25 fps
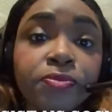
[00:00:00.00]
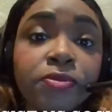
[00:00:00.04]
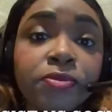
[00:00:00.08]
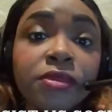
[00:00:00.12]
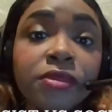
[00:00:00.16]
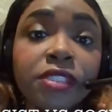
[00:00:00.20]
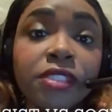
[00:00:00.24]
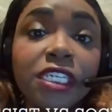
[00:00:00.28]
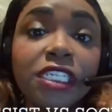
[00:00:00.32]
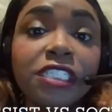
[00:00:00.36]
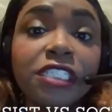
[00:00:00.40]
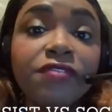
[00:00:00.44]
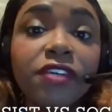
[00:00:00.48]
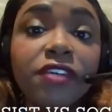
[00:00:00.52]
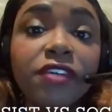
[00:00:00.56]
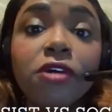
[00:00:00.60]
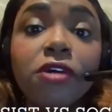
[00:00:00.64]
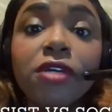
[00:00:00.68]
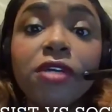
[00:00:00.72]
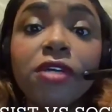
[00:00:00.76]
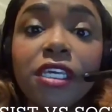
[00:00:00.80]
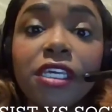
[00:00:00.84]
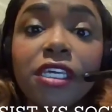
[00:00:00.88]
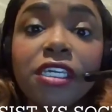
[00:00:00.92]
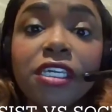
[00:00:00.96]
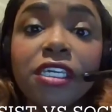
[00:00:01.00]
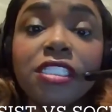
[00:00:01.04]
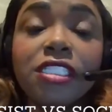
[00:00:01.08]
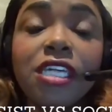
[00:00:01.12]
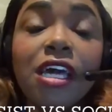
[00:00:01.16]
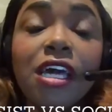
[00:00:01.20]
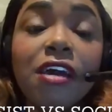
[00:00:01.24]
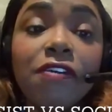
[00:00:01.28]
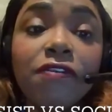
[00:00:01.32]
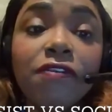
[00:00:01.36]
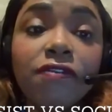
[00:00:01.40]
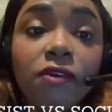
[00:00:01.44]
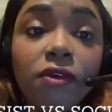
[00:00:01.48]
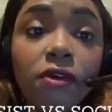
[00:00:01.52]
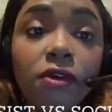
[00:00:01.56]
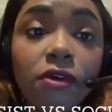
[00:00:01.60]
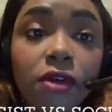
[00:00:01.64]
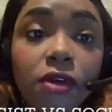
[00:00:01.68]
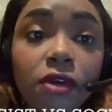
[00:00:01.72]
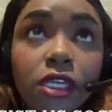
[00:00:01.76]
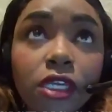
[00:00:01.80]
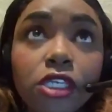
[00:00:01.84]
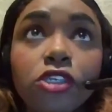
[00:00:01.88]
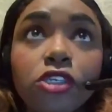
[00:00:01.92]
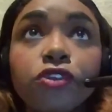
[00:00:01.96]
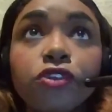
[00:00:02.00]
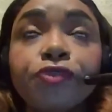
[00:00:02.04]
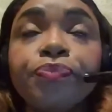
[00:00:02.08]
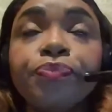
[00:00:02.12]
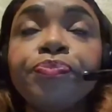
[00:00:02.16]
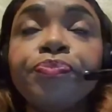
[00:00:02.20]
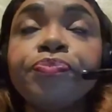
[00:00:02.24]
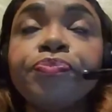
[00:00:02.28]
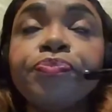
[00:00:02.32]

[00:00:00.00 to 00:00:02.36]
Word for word: This video is for you.